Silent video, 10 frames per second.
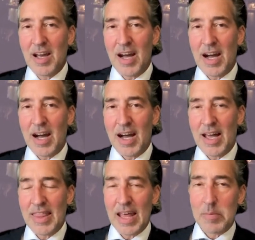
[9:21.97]

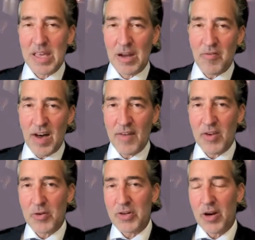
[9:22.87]
And that'll be in a
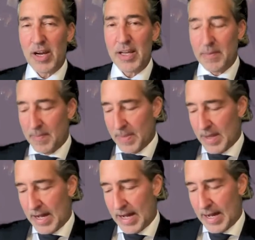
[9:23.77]
5-year target.
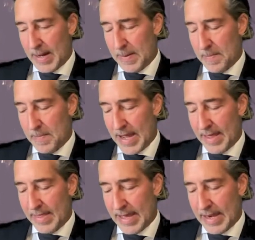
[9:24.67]
And
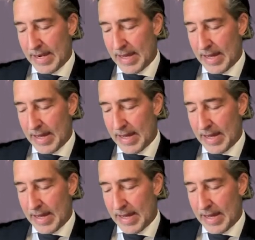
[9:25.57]
then